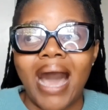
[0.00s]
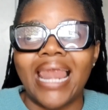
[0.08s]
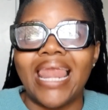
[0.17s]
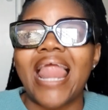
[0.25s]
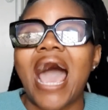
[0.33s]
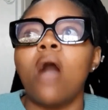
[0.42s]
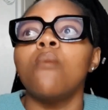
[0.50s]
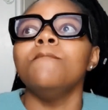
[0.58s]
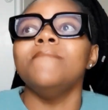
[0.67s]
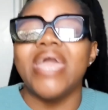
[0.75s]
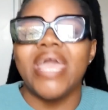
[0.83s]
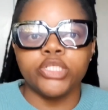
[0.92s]
allow
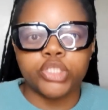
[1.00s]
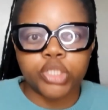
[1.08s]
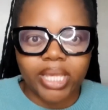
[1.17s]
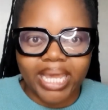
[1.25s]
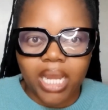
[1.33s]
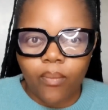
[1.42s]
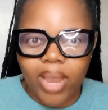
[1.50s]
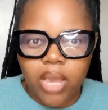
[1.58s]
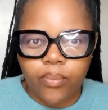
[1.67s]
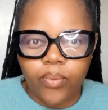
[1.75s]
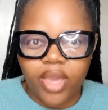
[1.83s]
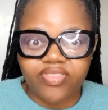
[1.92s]
men to get
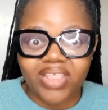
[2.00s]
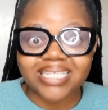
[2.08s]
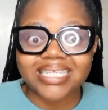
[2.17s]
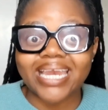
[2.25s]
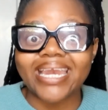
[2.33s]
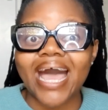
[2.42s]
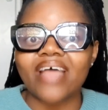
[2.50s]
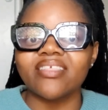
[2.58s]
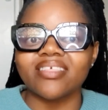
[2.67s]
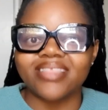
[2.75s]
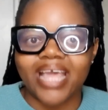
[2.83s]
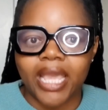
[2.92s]
away with. That's
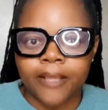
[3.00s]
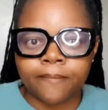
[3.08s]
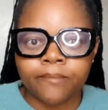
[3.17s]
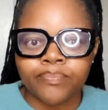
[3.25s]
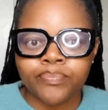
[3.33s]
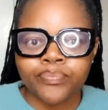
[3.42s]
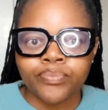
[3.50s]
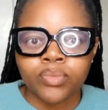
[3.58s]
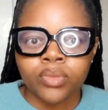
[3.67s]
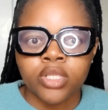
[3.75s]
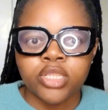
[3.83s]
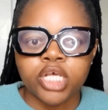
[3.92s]
another thing.
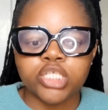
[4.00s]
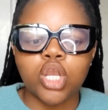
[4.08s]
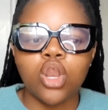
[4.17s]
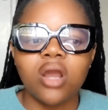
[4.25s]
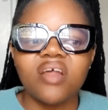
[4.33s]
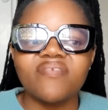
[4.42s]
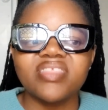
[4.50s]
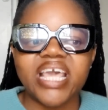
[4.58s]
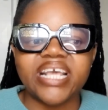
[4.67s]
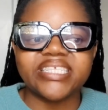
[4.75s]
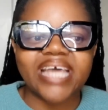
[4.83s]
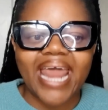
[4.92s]
There's a lot of
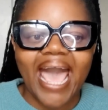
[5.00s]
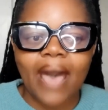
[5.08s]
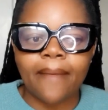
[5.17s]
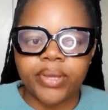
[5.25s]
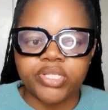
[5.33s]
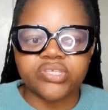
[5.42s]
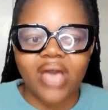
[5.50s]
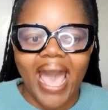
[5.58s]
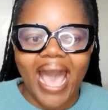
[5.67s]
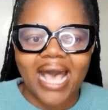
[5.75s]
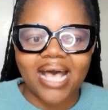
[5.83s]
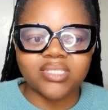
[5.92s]
things that happen to
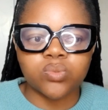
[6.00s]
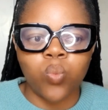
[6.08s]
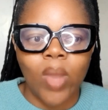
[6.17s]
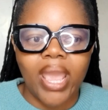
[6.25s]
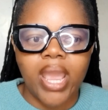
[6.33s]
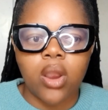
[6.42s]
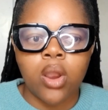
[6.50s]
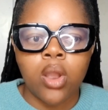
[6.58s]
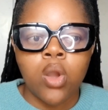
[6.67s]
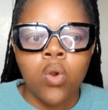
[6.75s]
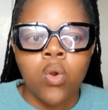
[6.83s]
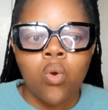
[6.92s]
us
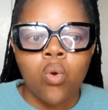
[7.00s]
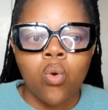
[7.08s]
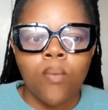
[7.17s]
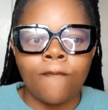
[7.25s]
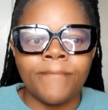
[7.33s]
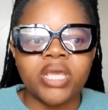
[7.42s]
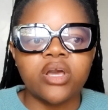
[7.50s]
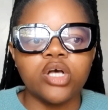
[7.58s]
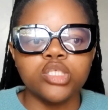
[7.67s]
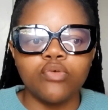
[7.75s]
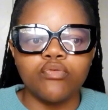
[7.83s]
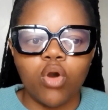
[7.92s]
where,
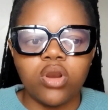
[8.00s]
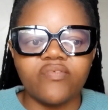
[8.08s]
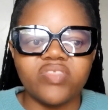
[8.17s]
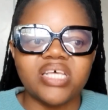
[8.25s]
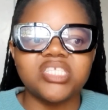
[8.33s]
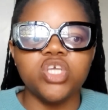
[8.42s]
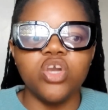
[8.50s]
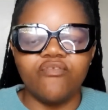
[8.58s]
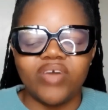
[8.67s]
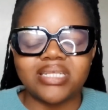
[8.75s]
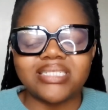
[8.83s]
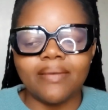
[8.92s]
because of all of this, your
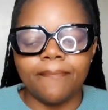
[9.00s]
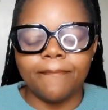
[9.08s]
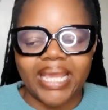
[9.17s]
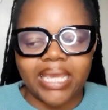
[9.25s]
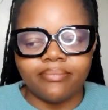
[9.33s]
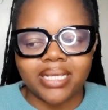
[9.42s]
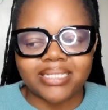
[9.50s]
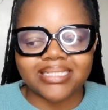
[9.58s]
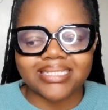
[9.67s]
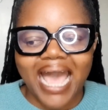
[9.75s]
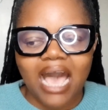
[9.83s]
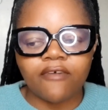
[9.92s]
victim blaming
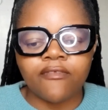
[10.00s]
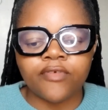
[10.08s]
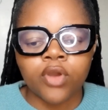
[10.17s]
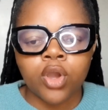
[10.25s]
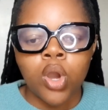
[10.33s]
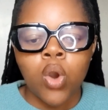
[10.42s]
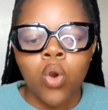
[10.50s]
stuff,